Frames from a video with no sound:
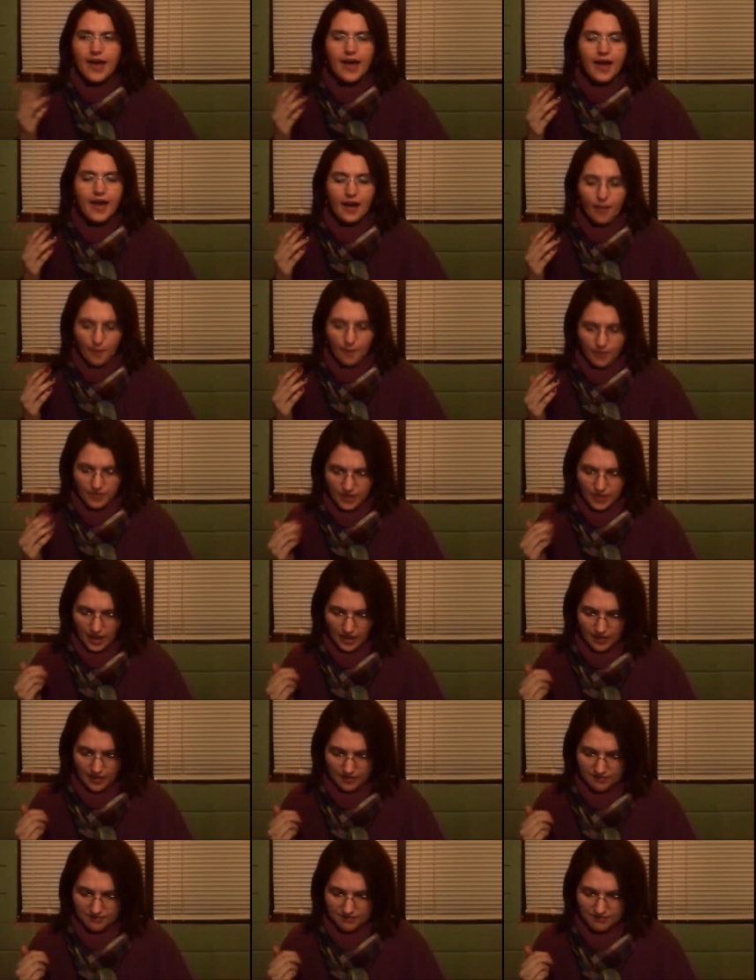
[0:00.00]
Um,
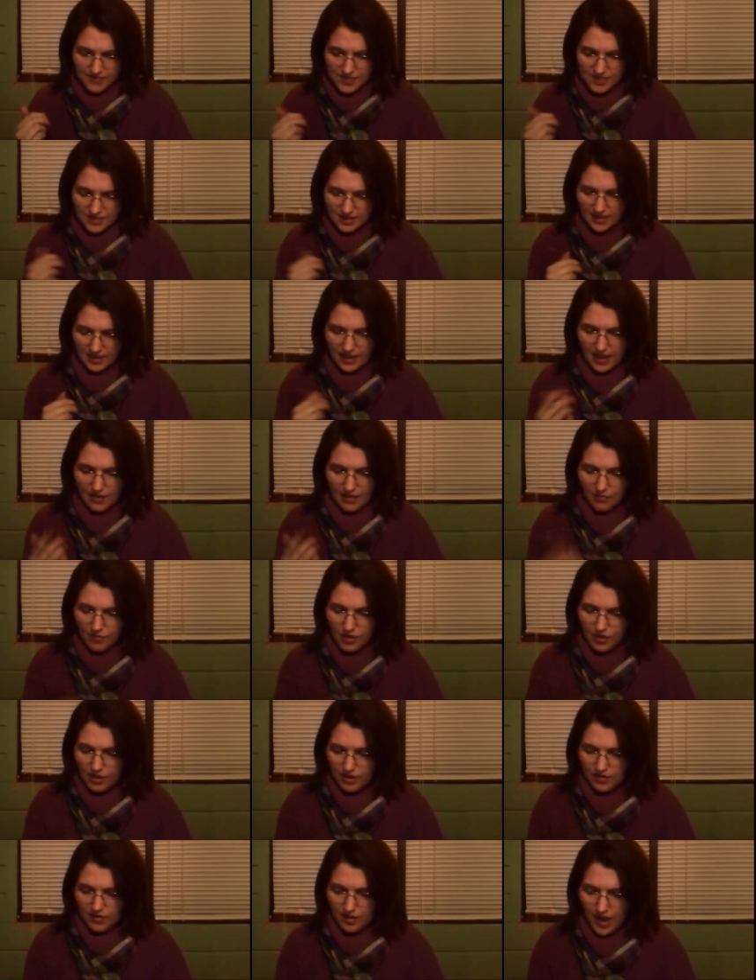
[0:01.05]
this is like, I would,
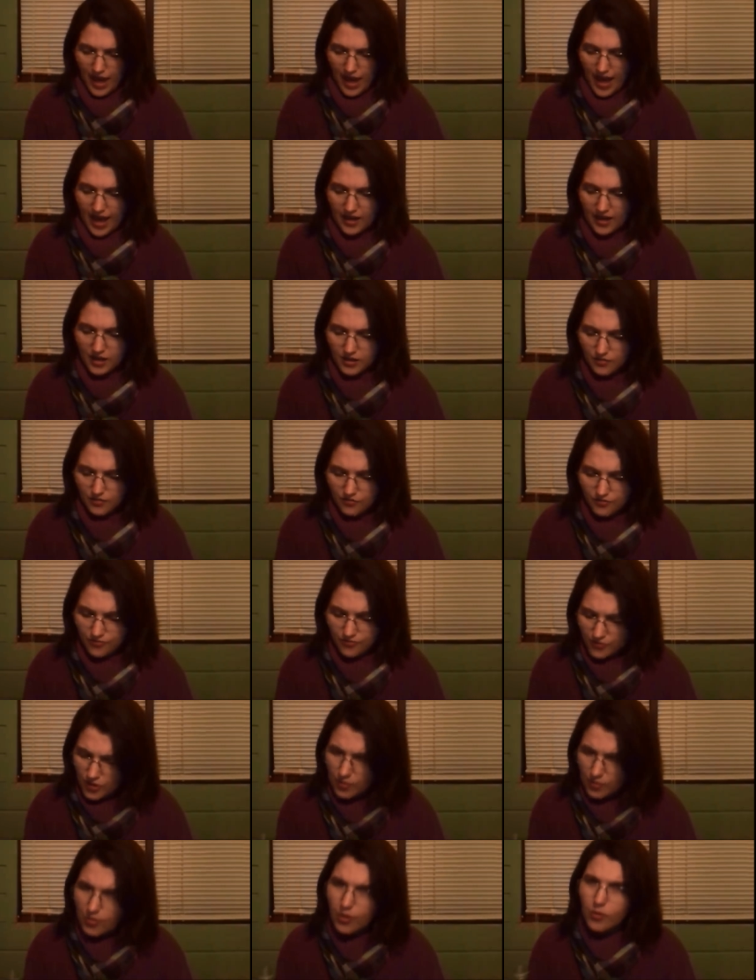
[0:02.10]
I added a
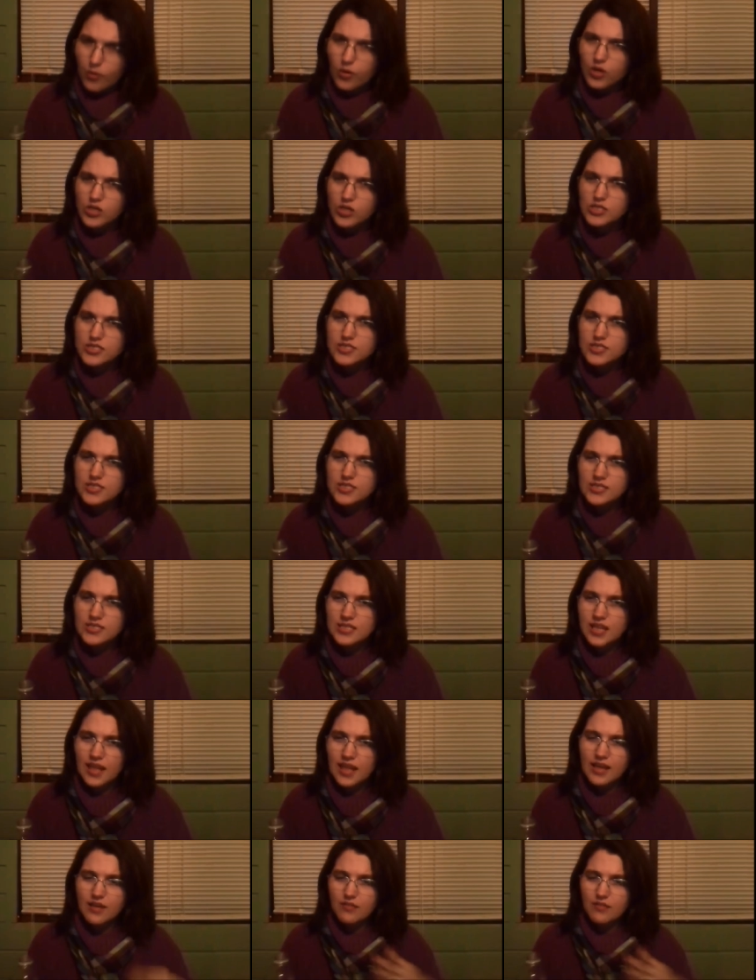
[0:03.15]
few more words,
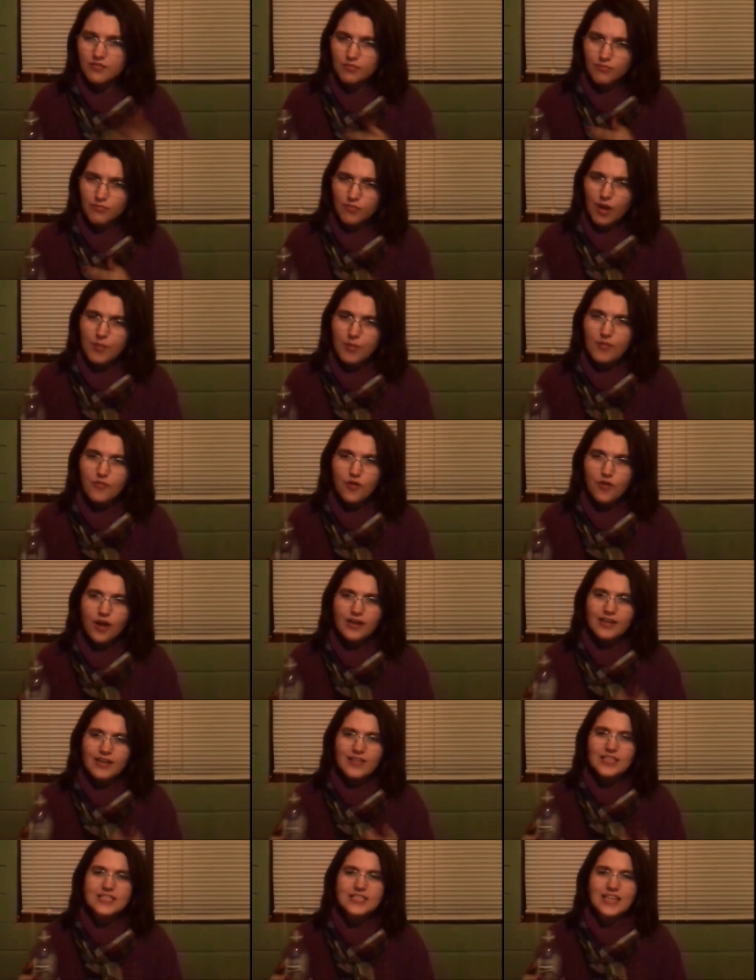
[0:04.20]
like, right before I
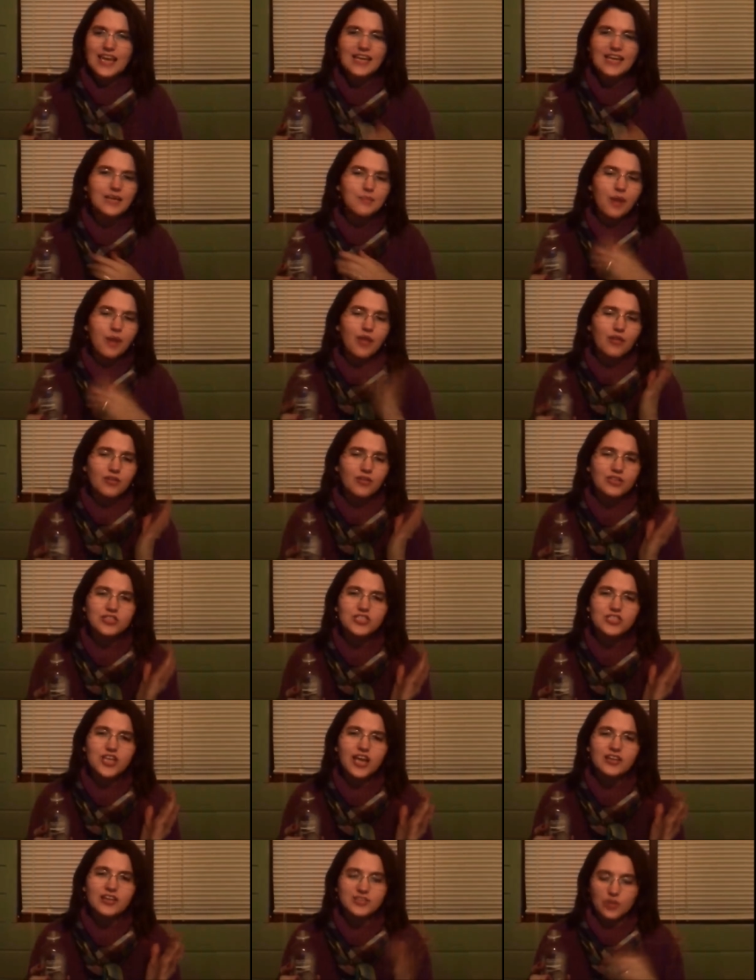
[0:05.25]
did this, and I didn't bother to
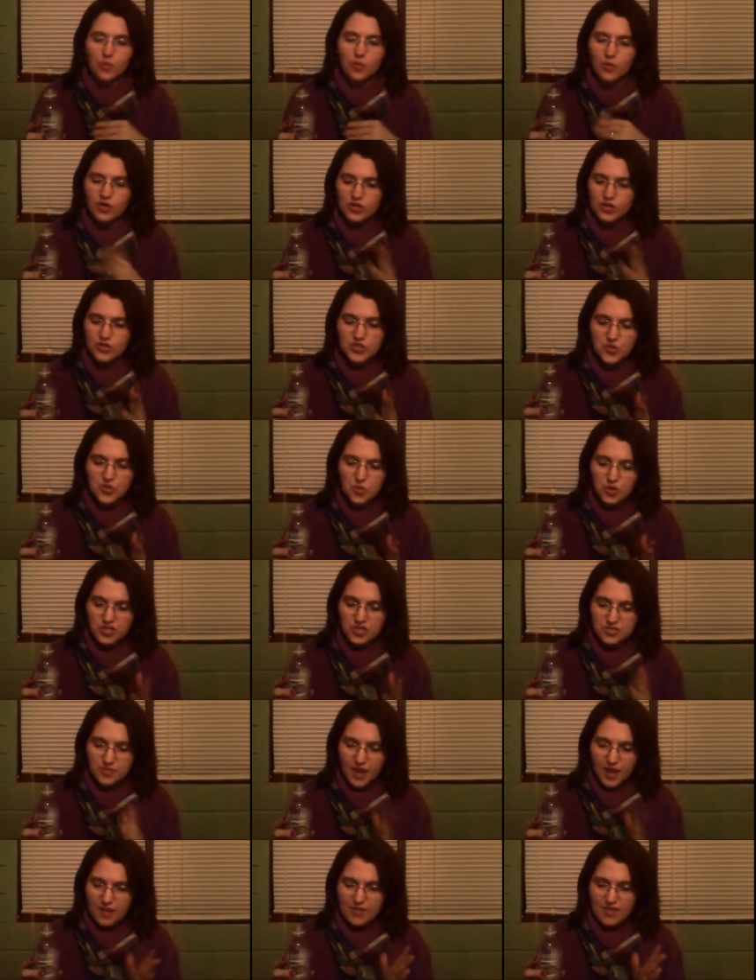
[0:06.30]
check, so one or two words
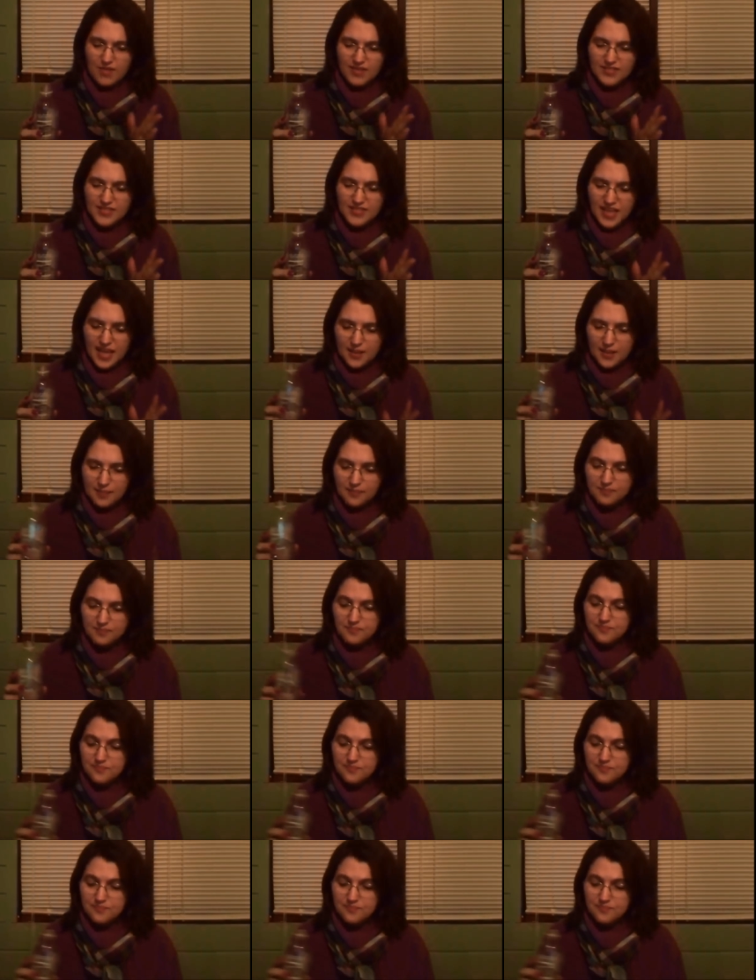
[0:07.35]
might be the same.